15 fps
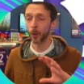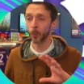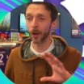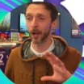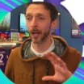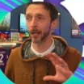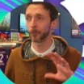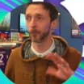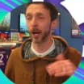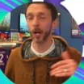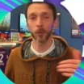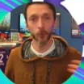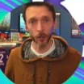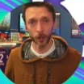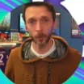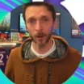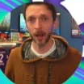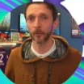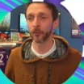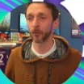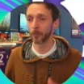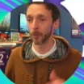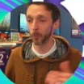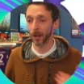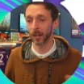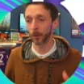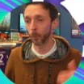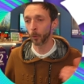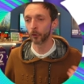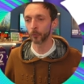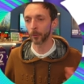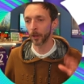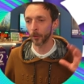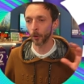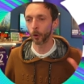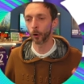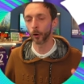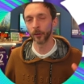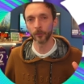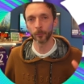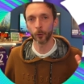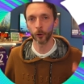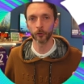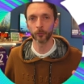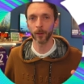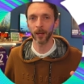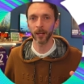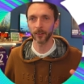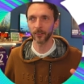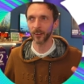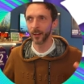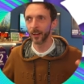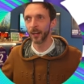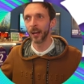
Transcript: why Bayern Munich were after him and why he was one of the hottest prospects.